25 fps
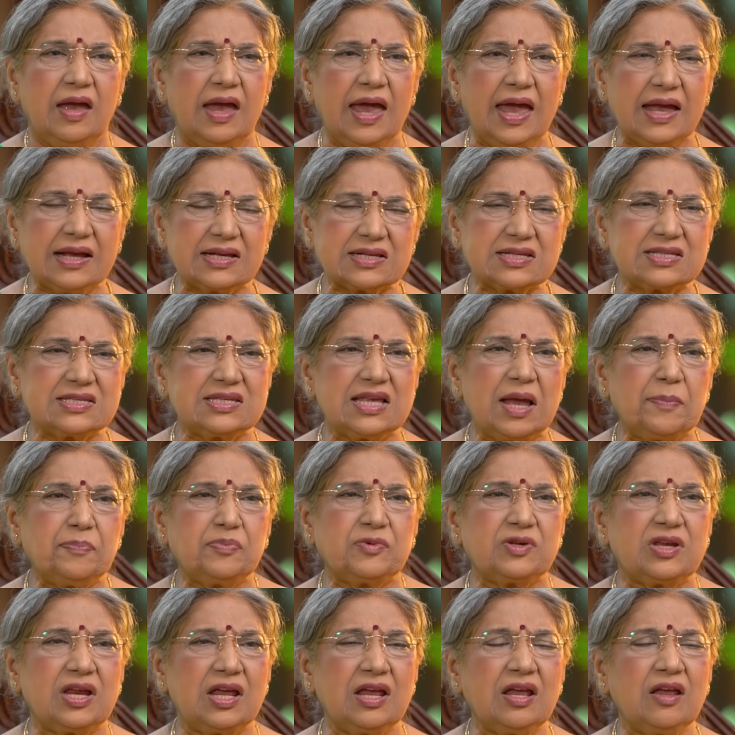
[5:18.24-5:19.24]

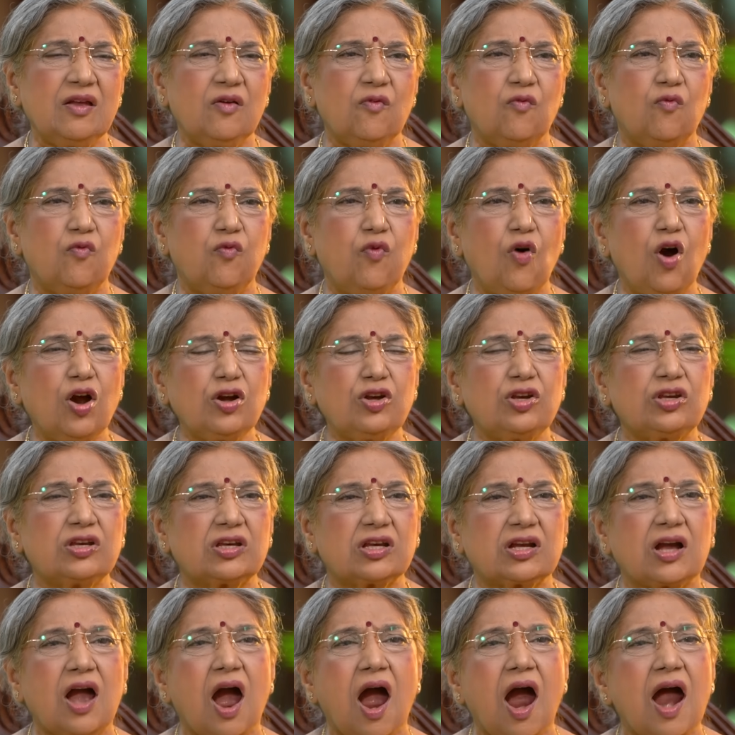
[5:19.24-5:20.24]
Accepting what
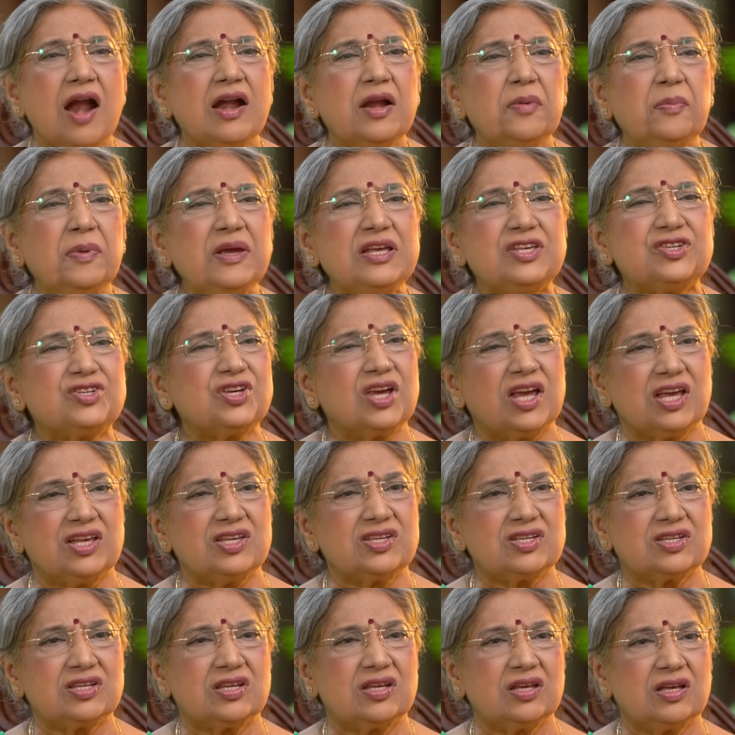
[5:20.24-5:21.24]
can't be
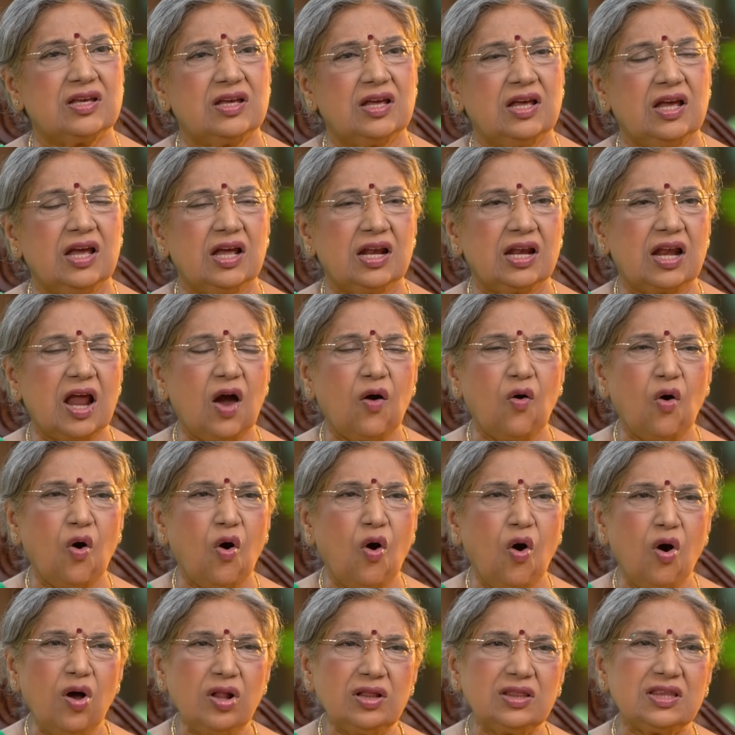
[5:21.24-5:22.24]
changed. Now,
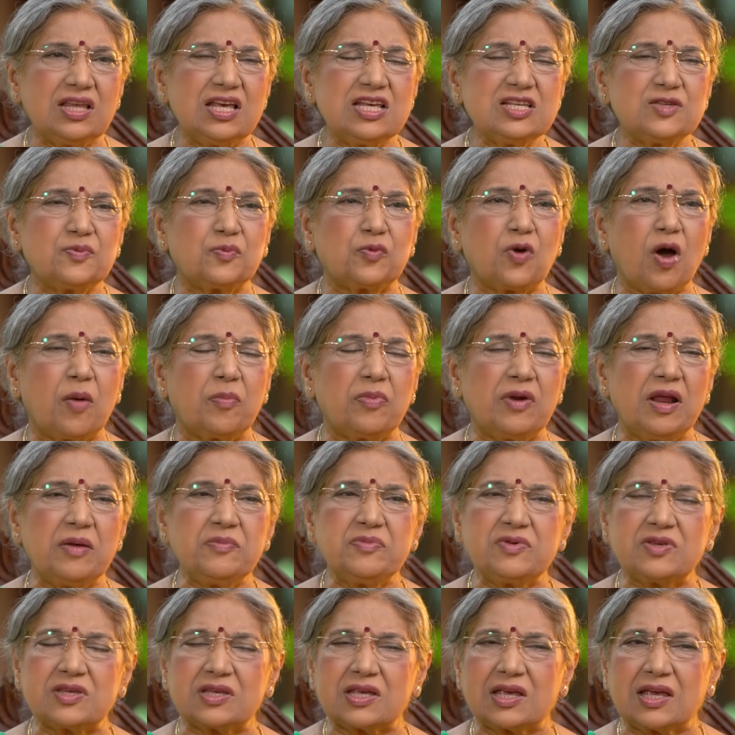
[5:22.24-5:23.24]
all these
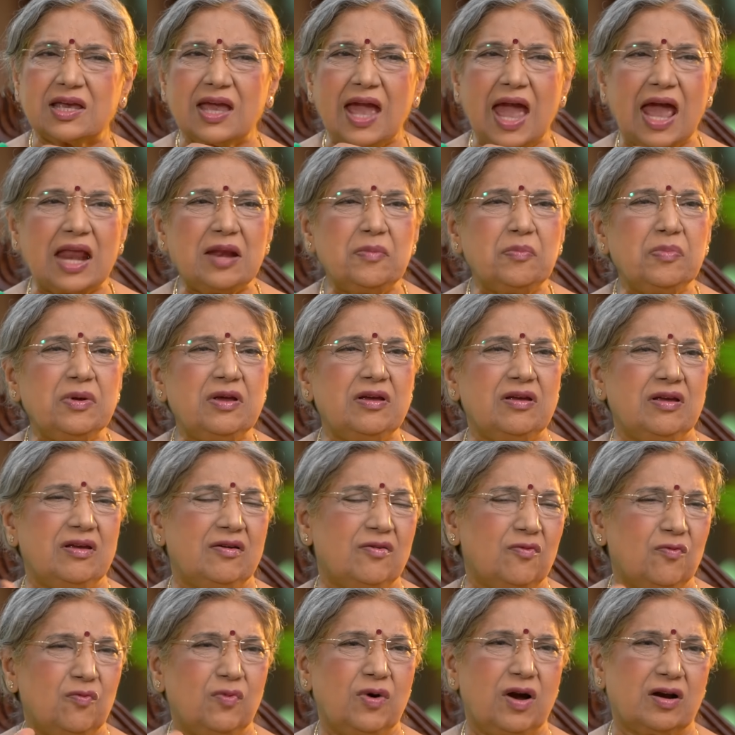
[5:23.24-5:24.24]
problems can be
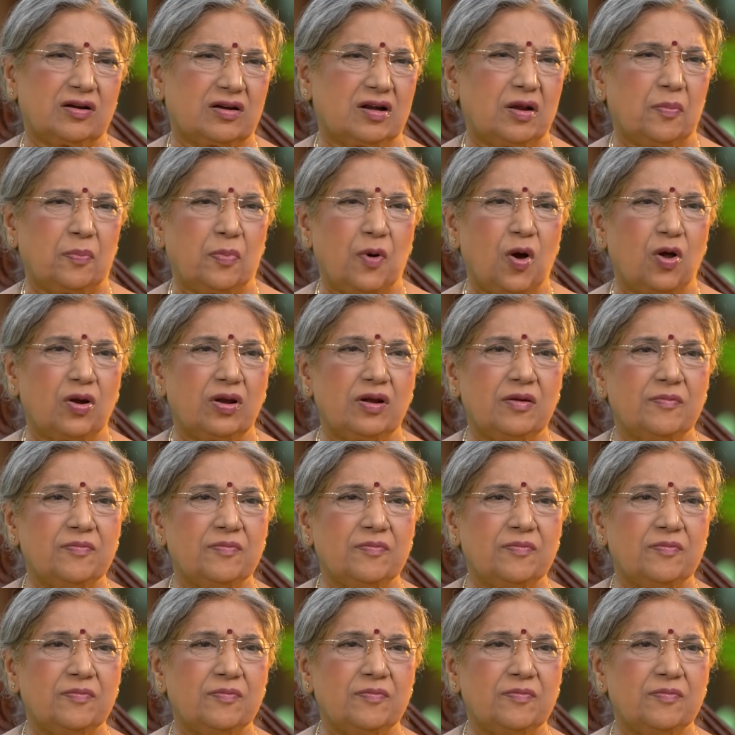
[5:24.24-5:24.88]
worked upon,